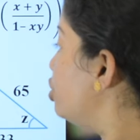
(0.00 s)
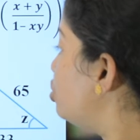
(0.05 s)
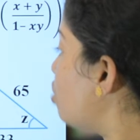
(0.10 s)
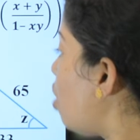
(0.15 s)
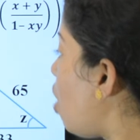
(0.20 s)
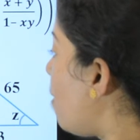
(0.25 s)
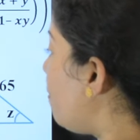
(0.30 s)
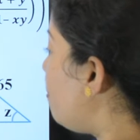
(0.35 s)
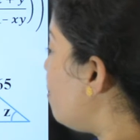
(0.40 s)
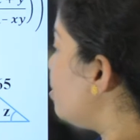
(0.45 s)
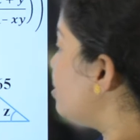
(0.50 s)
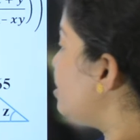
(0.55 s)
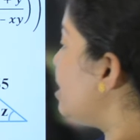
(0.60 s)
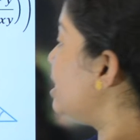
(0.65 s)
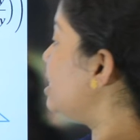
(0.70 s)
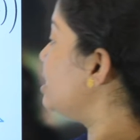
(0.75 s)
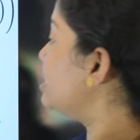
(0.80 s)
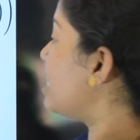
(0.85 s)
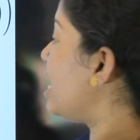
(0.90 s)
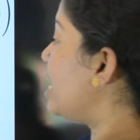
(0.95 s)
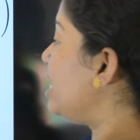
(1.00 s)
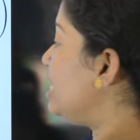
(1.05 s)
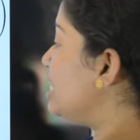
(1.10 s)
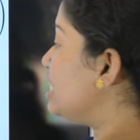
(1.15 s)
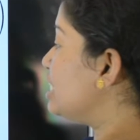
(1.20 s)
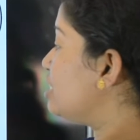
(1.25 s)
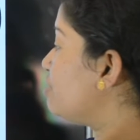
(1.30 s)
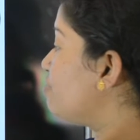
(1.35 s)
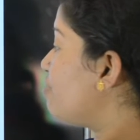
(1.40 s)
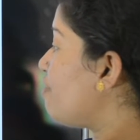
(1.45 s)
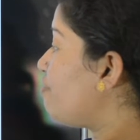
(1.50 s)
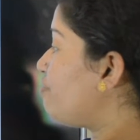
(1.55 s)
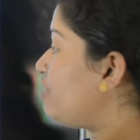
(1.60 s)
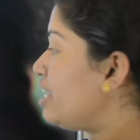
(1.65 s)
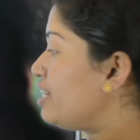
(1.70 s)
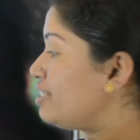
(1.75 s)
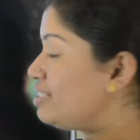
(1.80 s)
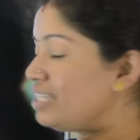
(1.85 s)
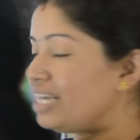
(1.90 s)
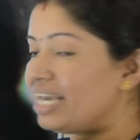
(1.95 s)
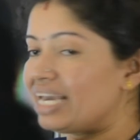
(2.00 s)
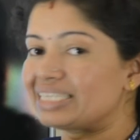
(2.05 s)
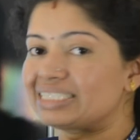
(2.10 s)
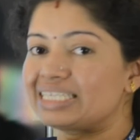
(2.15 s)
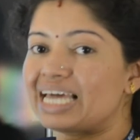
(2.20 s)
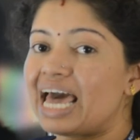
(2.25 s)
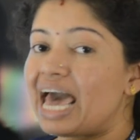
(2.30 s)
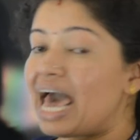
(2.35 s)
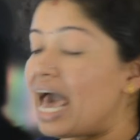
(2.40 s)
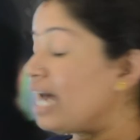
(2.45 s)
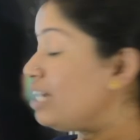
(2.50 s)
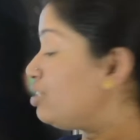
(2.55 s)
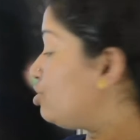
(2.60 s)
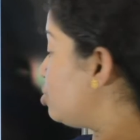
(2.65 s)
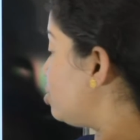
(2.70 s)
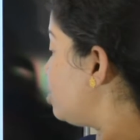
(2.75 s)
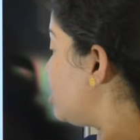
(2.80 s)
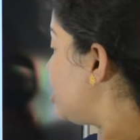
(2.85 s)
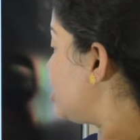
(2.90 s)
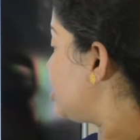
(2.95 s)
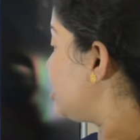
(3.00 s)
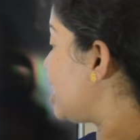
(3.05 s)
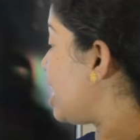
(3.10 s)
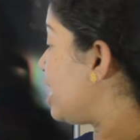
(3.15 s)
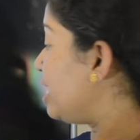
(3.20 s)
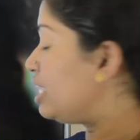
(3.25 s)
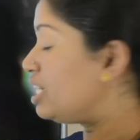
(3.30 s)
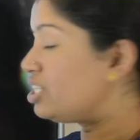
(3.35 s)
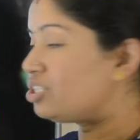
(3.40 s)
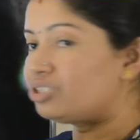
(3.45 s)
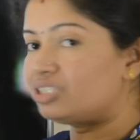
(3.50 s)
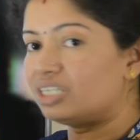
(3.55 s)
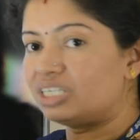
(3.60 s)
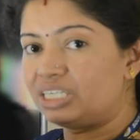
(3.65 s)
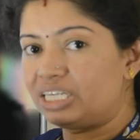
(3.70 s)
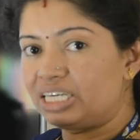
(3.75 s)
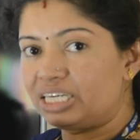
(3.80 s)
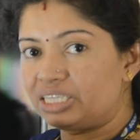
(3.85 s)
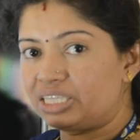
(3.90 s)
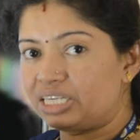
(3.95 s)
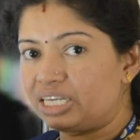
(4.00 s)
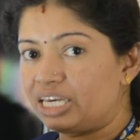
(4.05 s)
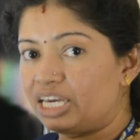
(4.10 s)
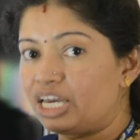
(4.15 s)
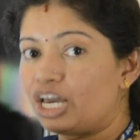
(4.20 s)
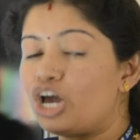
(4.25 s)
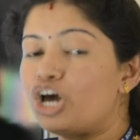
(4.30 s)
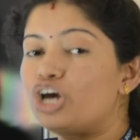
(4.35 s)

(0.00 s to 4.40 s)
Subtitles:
So opposite side is 56, adjacent side is 33.